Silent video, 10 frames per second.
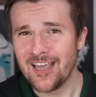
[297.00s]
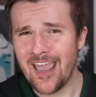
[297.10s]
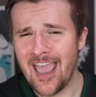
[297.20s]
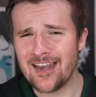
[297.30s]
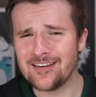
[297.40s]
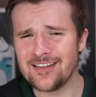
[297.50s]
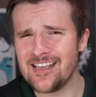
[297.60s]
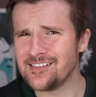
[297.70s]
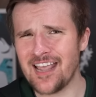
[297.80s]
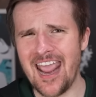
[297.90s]
and
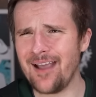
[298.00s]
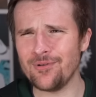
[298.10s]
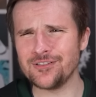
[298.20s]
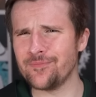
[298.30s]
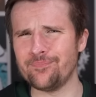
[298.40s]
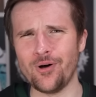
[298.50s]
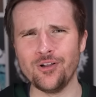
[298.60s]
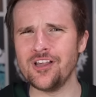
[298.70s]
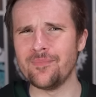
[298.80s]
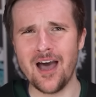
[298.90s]
is able to
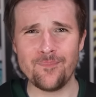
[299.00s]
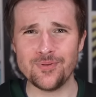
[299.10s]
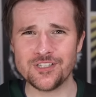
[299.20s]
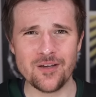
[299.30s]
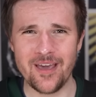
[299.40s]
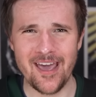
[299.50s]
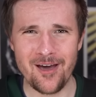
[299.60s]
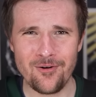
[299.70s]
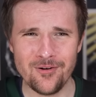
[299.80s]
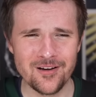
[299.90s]
pull him up somehow.